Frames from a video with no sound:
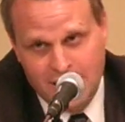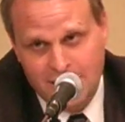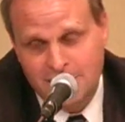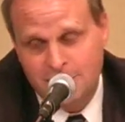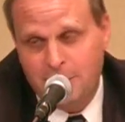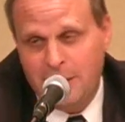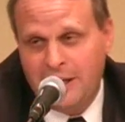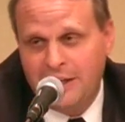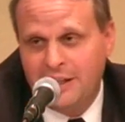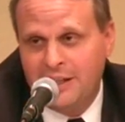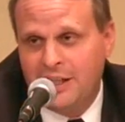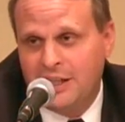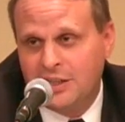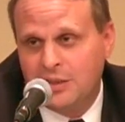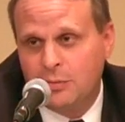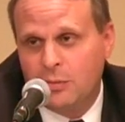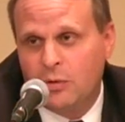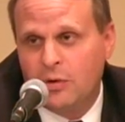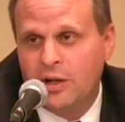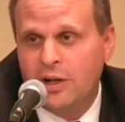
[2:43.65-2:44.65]
expanding
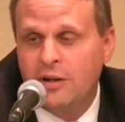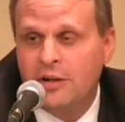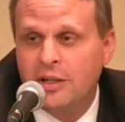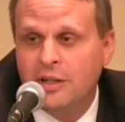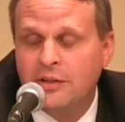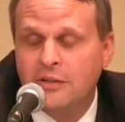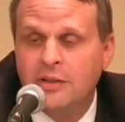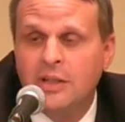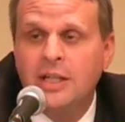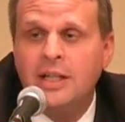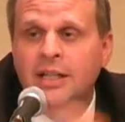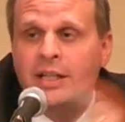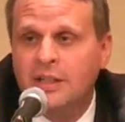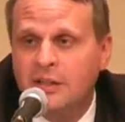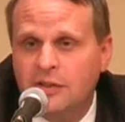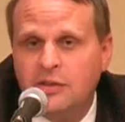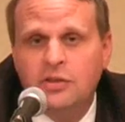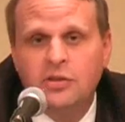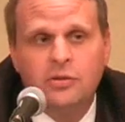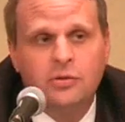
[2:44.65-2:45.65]
it to more areas,
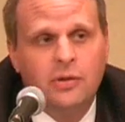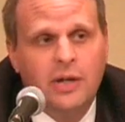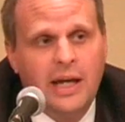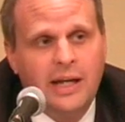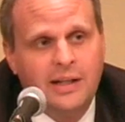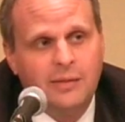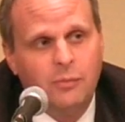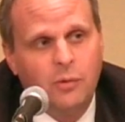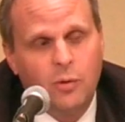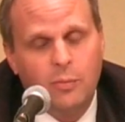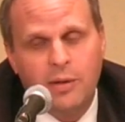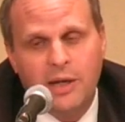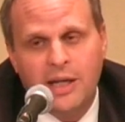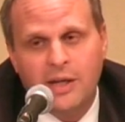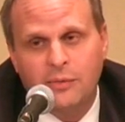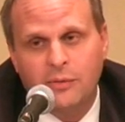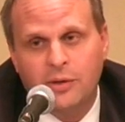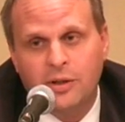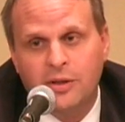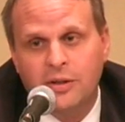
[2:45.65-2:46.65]
and two, adding more
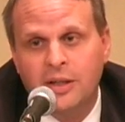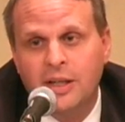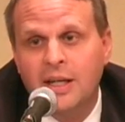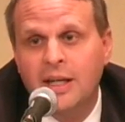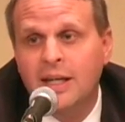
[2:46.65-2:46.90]
bandwidth